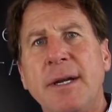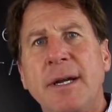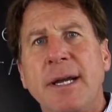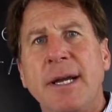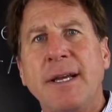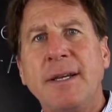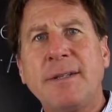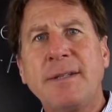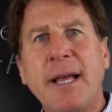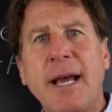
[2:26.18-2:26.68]

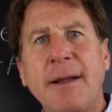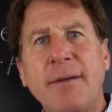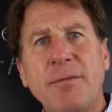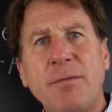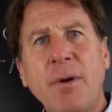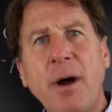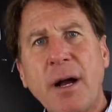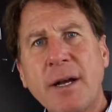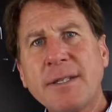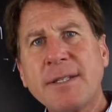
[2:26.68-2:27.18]
is that
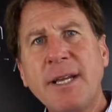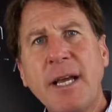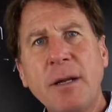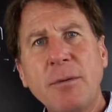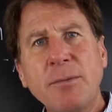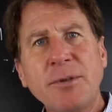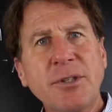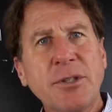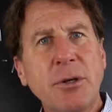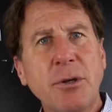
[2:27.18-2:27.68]

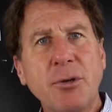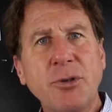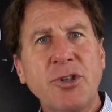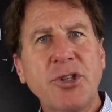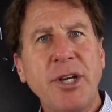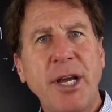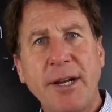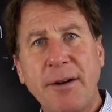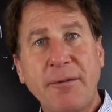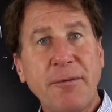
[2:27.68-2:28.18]
Roxanne was told
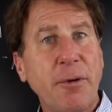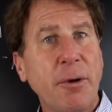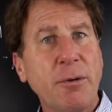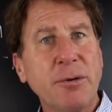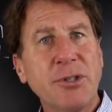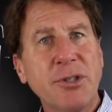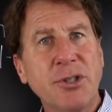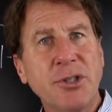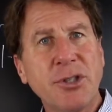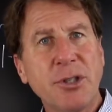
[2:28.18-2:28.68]
she had a
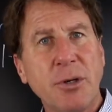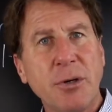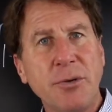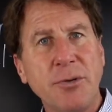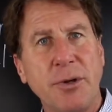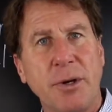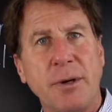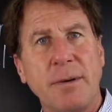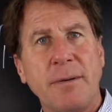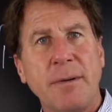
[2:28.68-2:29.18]
frozen
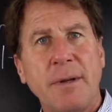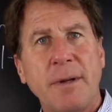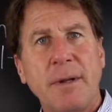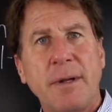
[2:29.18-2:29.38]
shoulder.